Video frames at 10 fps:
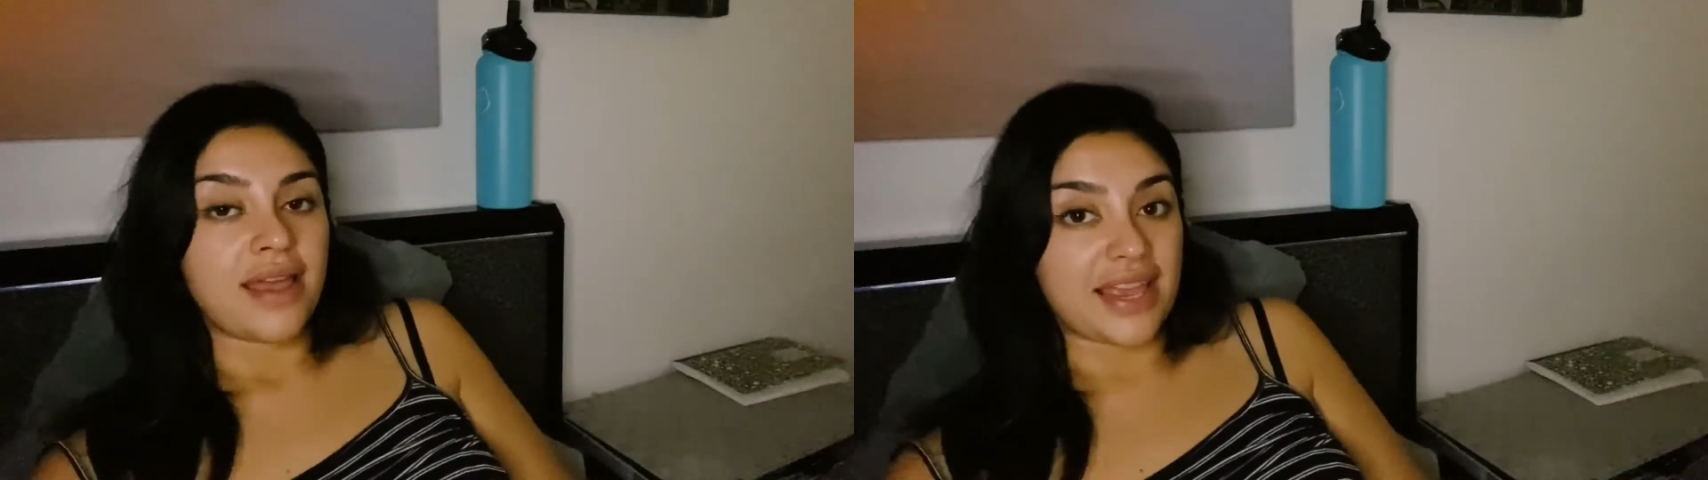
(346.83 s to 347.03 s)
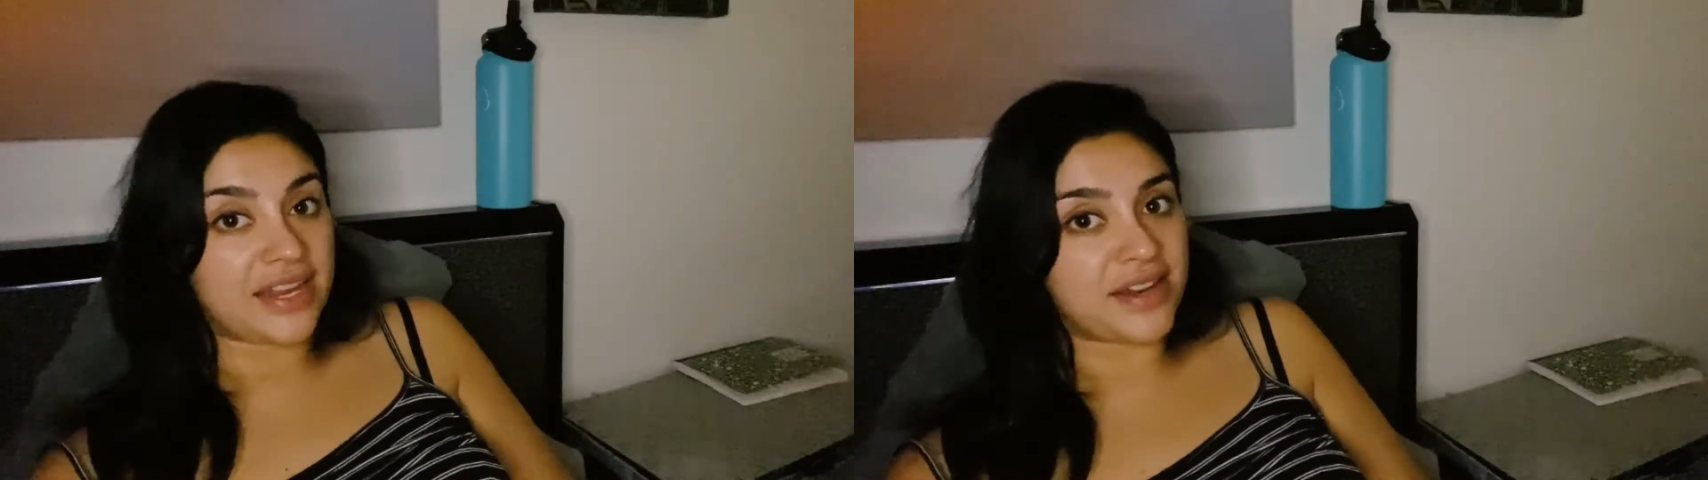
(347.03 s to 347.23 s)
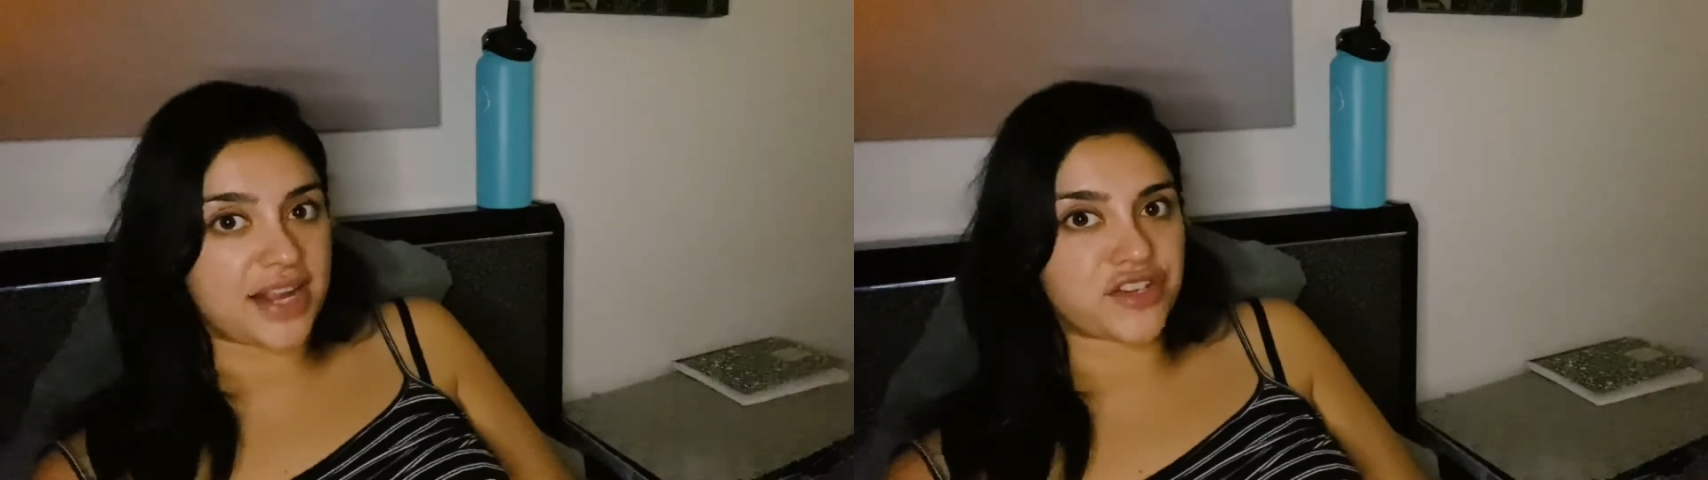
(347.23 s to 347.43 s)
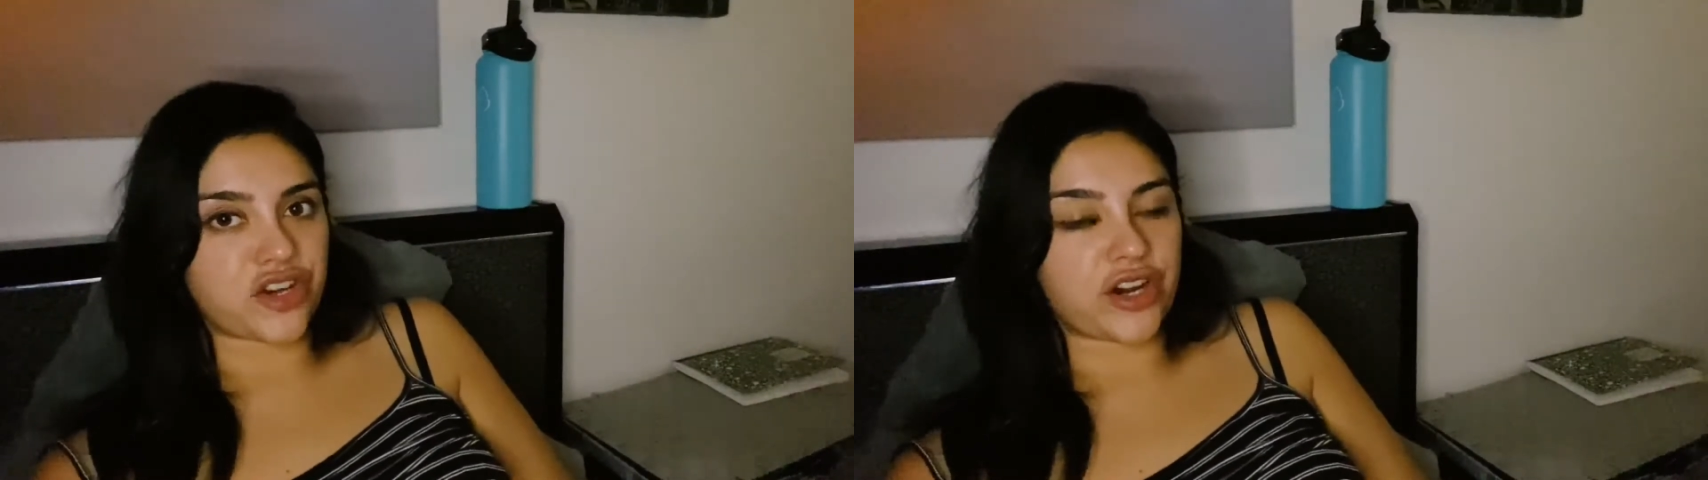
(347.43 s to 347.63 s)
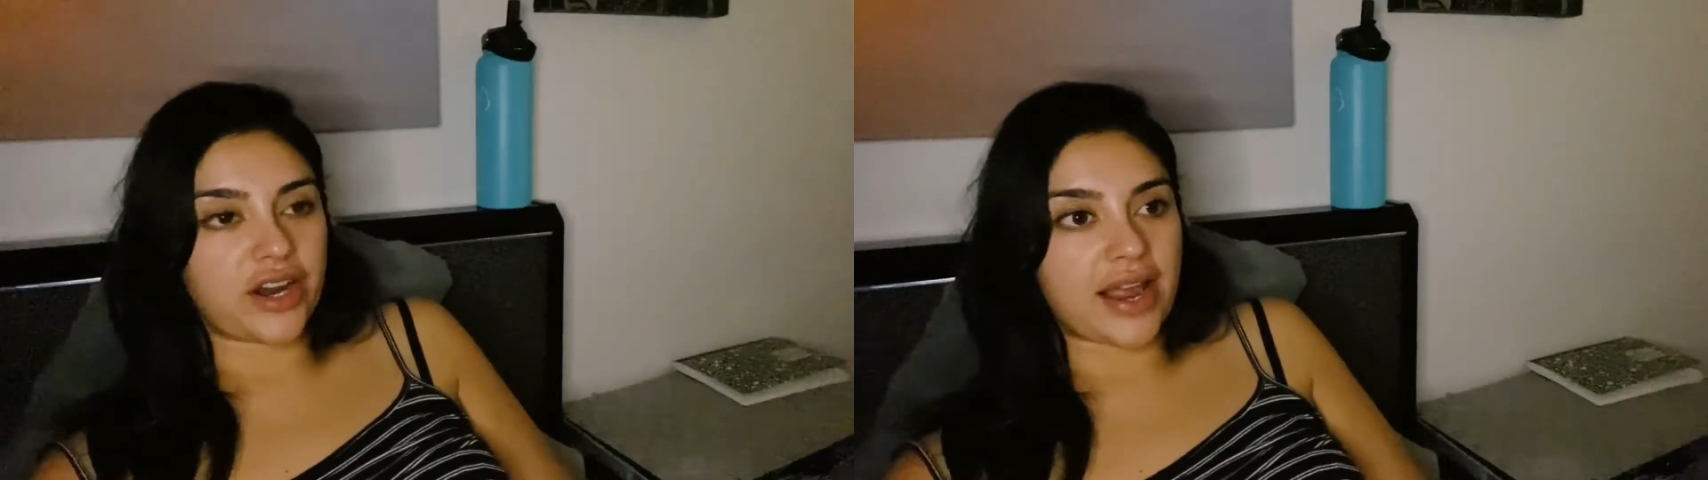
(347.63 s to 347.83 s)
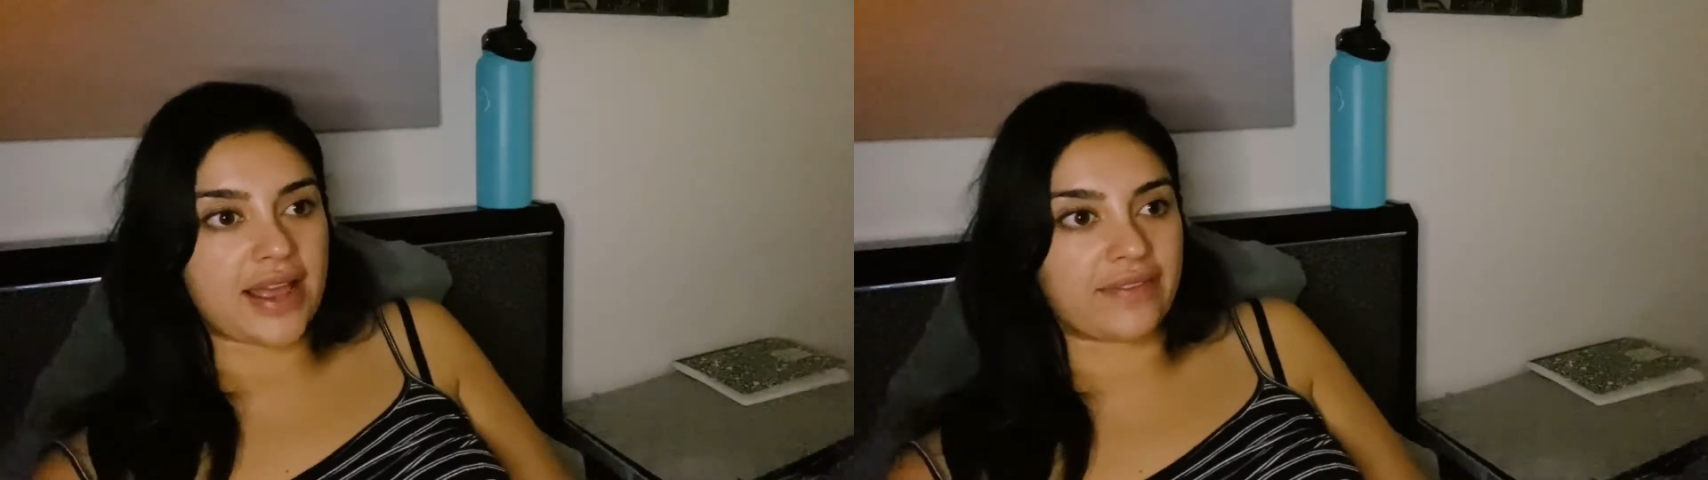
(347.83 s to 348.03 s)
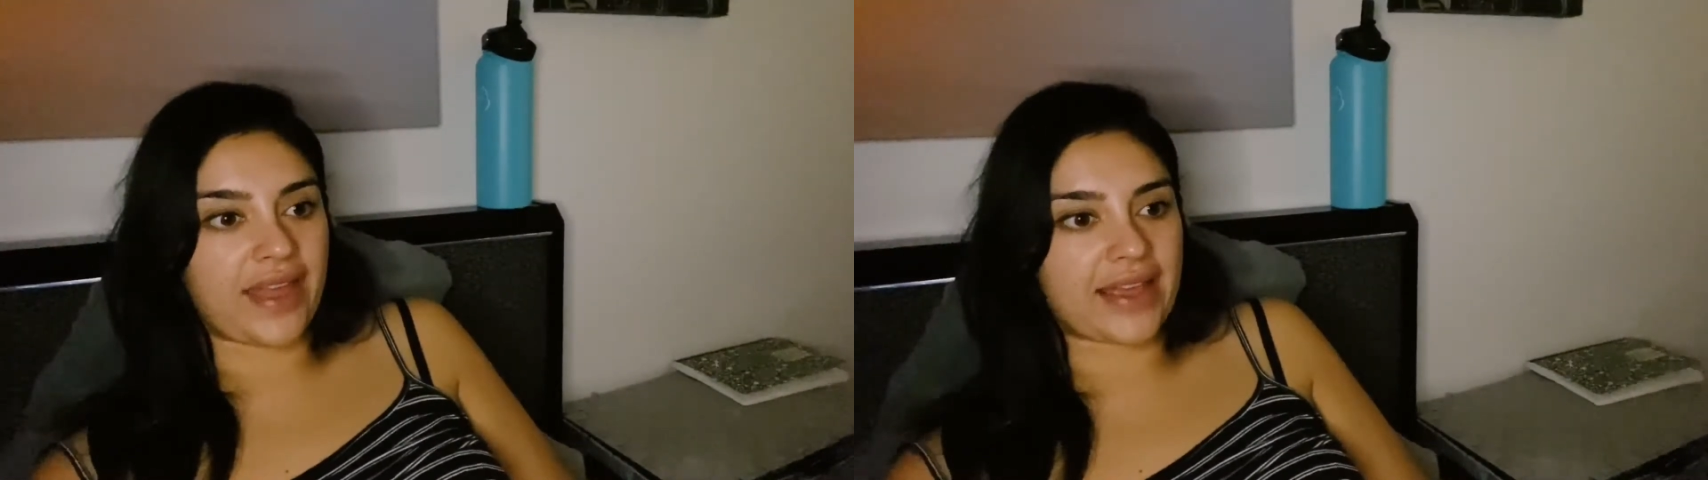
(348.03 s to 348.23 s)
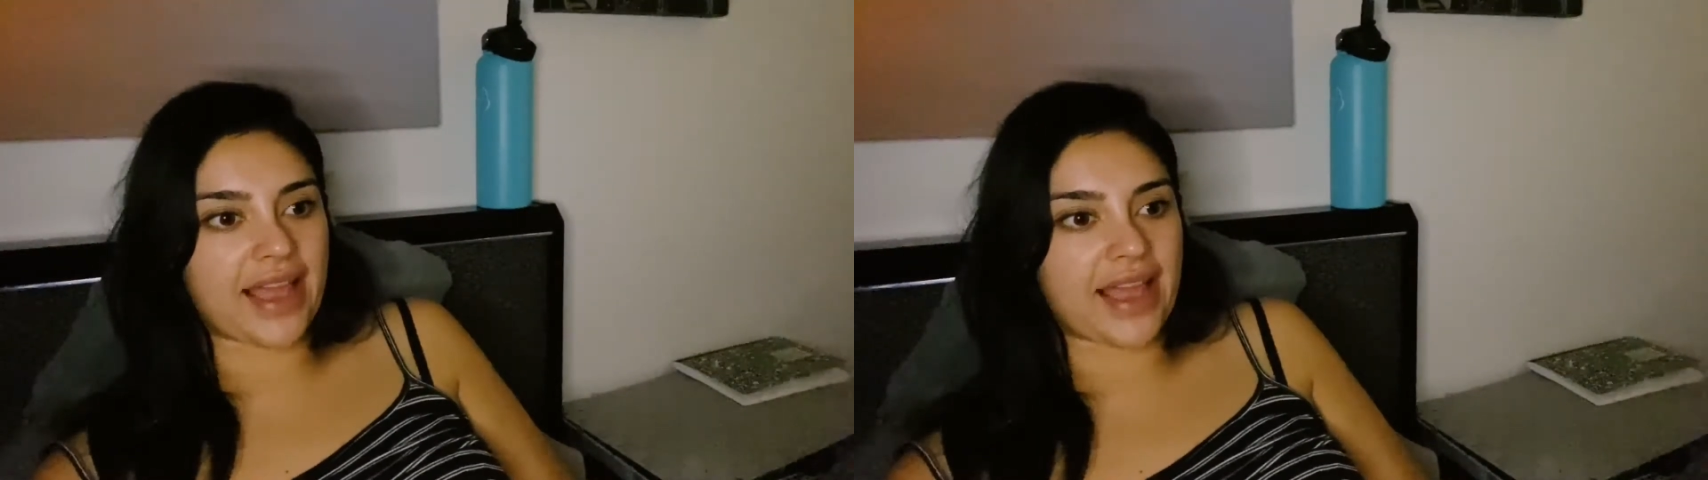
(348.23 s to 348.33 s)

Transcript: in nature and like